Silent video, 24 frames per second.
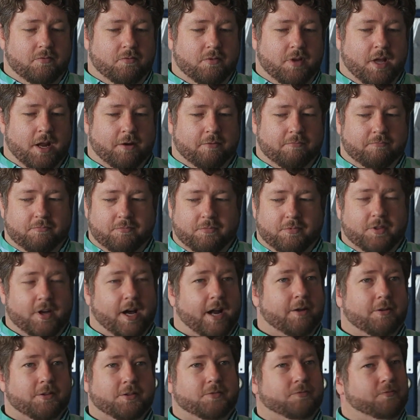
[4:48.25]

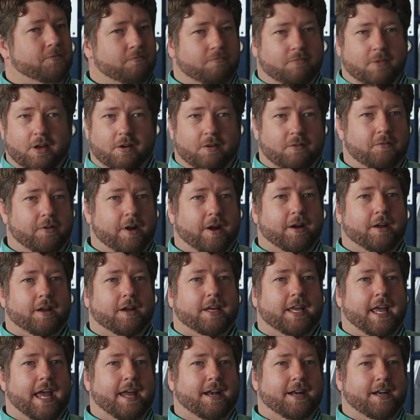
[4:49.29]
thought I was, a very
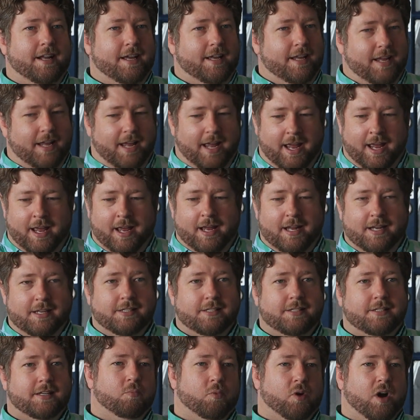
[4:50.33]
good candidate
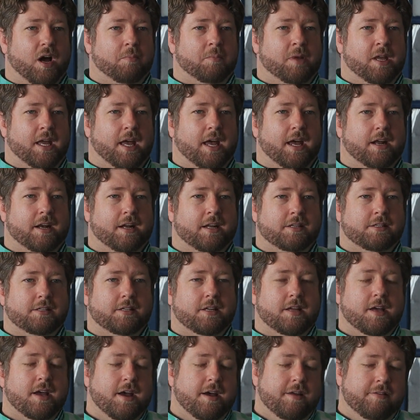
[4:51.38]
and brought me in. And
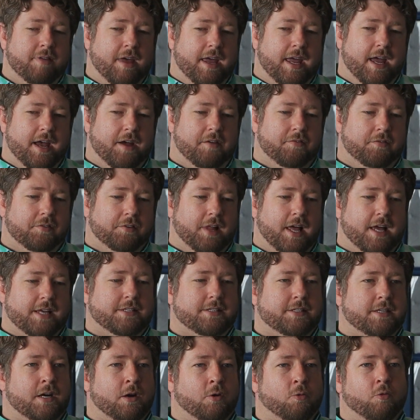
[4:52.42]
they have
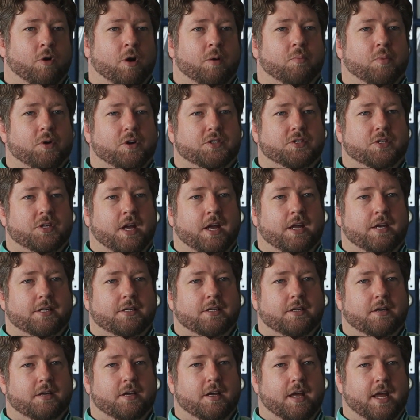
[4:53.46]
less than a 1%
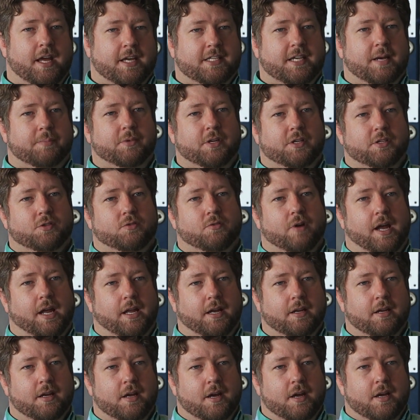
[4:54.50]
acceptance rate.
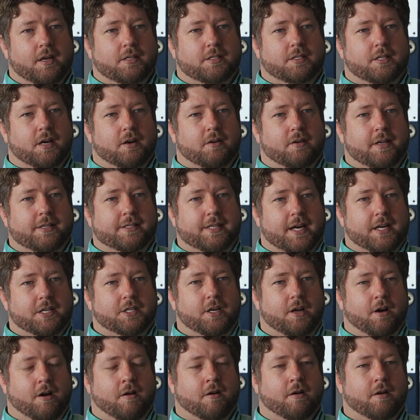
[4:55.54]
So it's
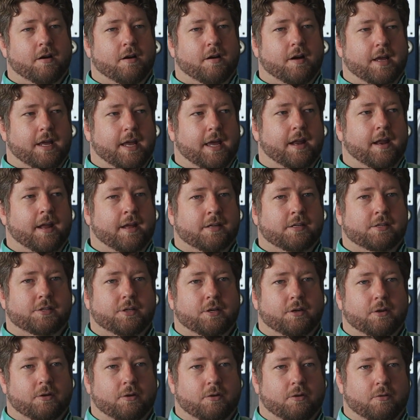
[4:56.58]
actually harder to get
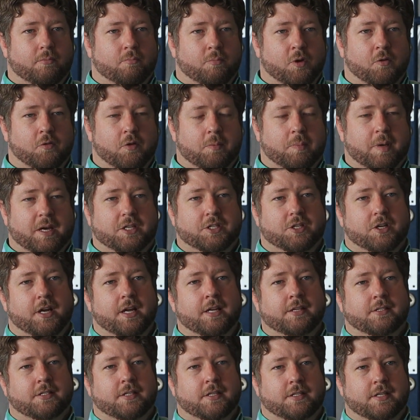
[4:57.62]
into Moving Picture
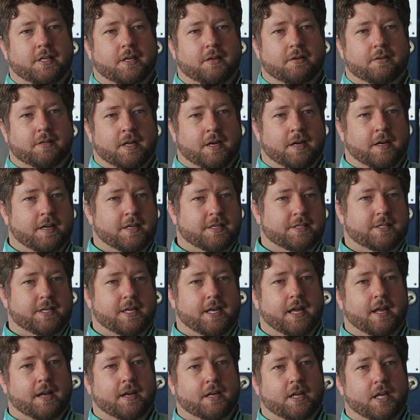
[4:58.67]
Institute than it is to
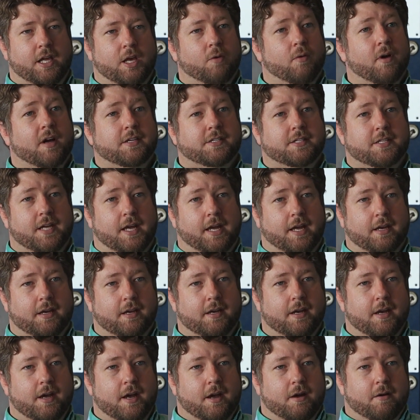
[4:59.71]
get into USC,
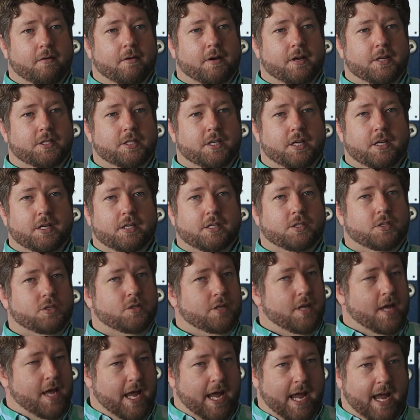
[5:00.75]
which is
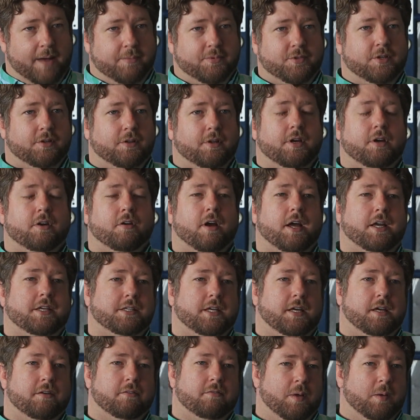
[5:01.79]
absolutely
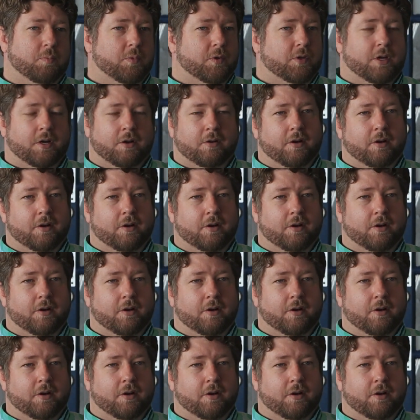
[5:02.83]
crazy. People don't